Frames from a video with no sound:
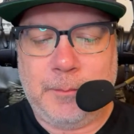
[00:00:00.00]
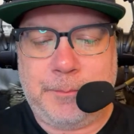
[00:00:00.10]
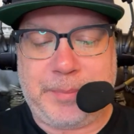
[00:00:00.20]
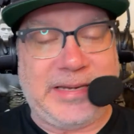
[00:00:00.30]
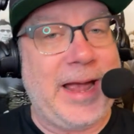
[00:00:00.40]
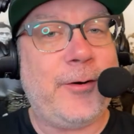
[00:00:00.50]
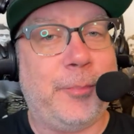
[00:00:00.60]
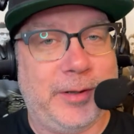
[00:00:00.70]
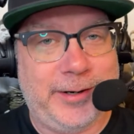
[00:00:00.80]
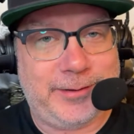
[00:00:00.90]
piano
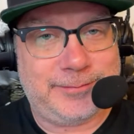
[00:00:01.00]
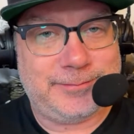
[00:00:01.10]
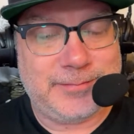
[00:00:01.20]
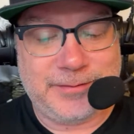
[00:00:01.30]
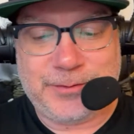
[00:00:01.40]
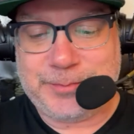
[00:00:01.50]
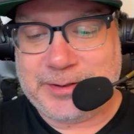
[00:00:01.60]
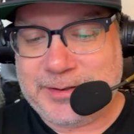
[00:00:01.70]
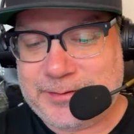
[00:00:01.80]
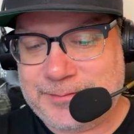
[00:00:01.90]
player, if you
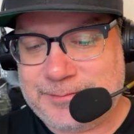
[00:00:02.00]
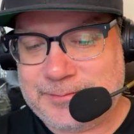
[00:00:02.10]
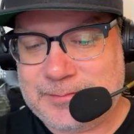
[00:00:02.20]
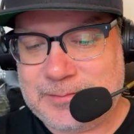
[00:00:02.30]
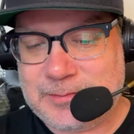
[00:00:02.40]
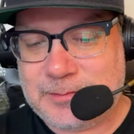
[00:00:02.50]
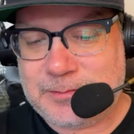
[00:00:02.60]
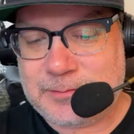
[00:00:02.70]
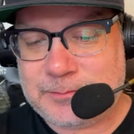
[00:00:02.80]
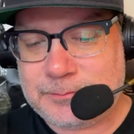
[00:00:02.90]
please.
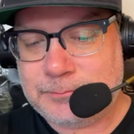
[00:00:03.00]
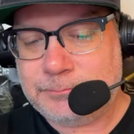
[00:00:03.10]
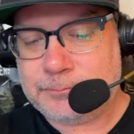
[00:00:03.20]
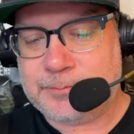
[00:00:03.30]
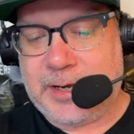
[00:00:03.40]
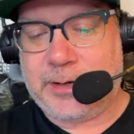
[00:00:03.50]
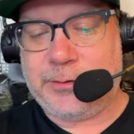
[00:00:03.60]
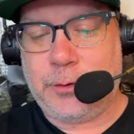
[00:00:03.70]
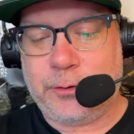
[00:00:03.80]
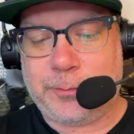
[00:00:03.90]
Nags,
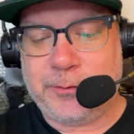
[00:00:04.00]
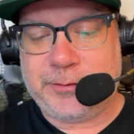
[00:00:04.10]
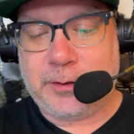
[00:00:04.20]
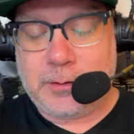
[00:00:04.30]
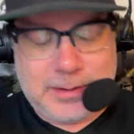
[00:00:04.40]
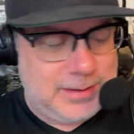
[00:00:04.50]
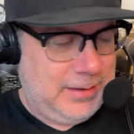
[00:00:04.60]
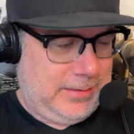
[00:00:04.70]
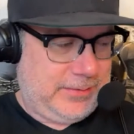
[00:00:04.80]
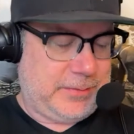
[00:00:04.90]
you going to Brazil?
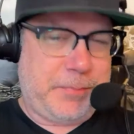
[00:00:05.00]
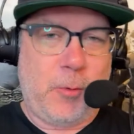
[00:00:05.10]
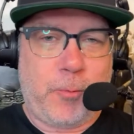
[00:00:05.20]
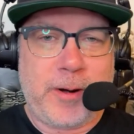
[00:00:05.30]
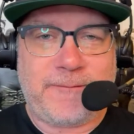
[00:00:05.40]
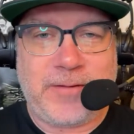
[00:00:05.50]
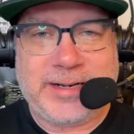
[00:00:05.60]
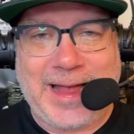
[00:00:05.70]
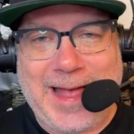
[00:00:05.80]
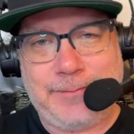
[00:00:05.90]
Does the Pope wear a
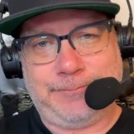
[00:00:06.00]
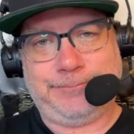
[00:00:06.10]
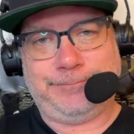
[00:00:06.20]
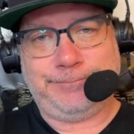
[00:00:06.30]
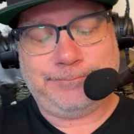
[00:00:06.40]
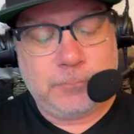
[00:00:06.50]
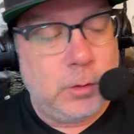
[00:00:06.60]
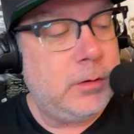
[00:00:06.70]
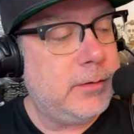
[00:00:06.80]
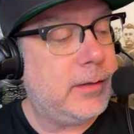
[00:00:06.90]
funny hat?
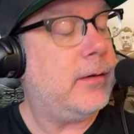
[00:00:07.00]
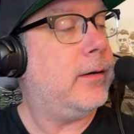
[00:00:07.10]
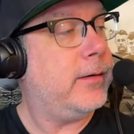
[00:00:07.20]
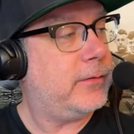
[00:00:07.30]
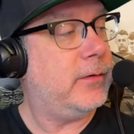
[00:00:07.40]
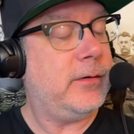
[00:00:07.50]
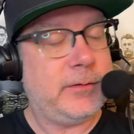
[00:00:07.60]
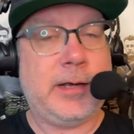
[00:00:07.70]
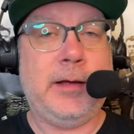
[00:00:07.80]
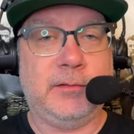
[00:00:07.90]
Well, yeah, I guess it is
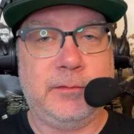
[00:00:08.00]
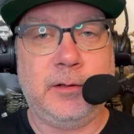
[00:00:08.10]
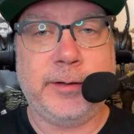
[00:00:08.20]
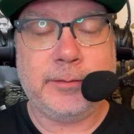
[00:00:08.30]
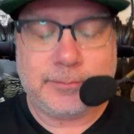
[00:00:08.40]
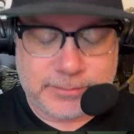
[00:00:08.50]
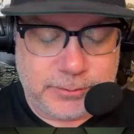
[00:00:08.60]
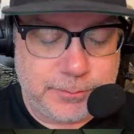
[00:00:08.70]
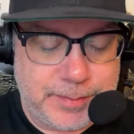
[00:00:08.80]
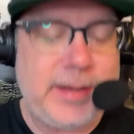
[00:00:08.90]
kind of funny.
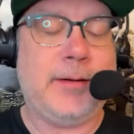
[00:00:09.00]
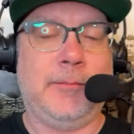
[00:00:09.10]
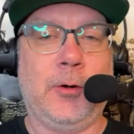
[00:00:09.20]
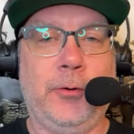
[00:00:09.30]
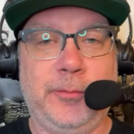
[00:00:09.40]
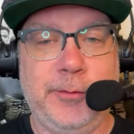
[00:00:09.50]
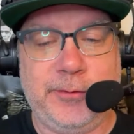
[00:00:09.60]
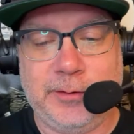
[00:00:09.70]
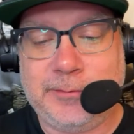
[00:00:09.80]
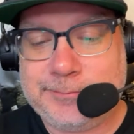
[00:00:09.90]
You bet I'm going to
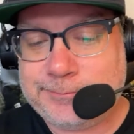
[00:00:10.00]
Brazil.